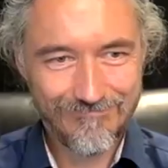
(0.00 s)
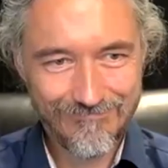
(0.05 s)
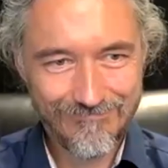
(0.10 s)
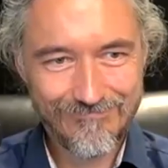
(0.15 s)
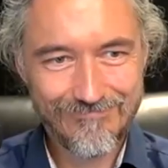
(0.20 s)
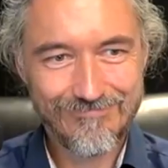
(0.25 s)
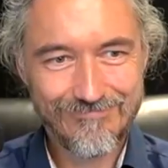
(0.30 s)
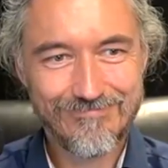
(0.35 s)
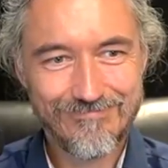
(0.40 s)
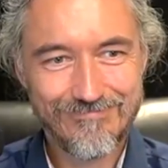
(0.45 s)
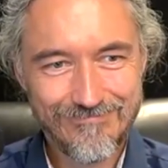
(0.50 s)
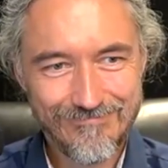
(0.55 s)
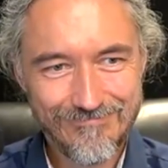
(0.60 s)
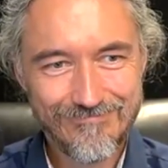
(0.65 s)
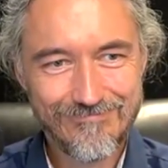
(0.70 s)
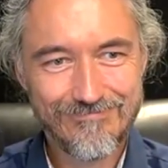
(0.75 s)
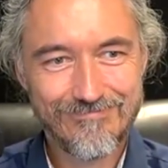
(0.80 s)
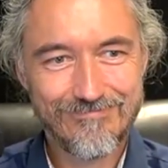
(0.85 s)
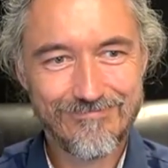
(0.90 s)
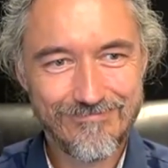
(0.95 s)
Mm-hmm.
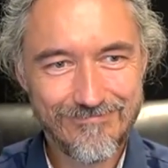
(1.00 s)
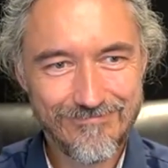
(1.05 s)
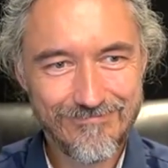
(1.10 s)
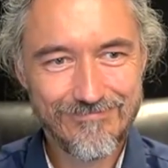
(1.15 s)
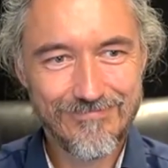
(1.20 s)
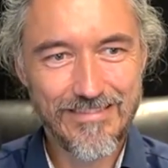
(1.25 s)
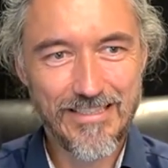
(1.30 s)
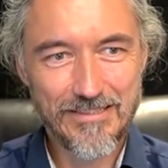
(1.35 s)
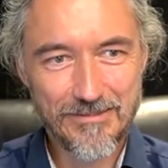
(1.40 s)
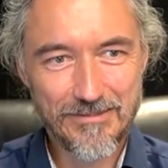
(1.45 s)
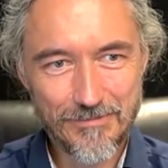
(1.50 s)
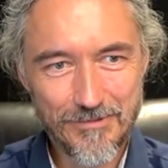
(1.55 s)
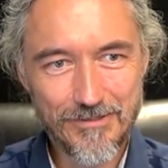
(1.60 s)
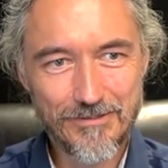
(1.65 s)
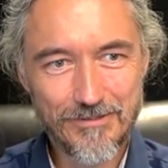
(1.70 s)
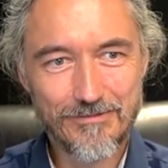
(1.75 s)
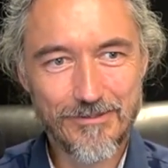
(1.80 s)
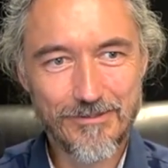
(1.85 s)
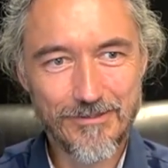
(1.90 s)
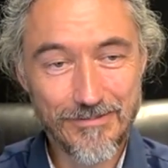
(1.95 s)
That's
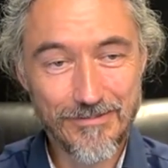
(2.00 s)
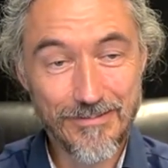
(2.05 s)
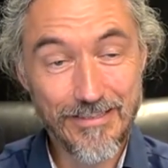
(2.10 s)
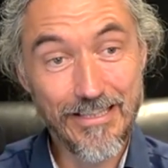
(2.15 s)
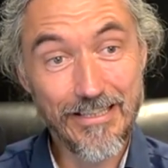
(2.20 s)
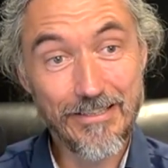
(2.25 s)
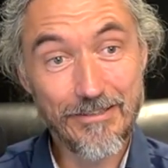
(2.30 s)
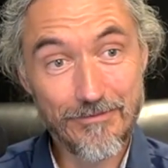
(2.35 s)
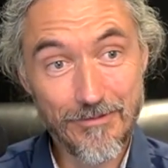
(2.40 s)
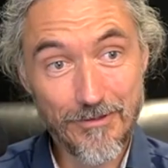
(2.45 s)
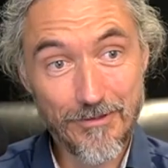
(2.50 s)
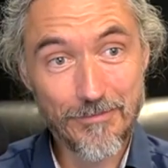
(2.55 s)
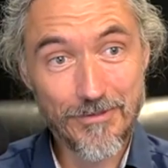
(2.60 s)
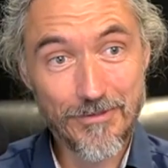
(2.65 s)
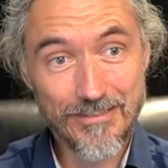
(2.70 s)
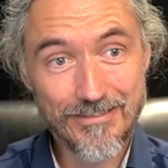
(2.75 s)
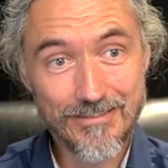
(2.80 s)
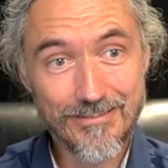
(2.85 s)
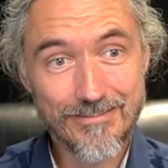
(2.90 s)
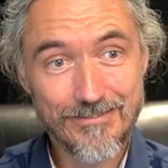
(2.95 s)
beautiful. Thank you very
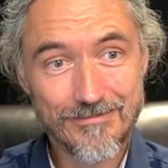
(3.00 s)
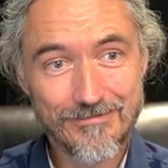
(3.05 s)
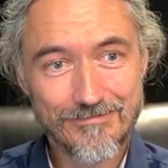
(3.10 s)
much.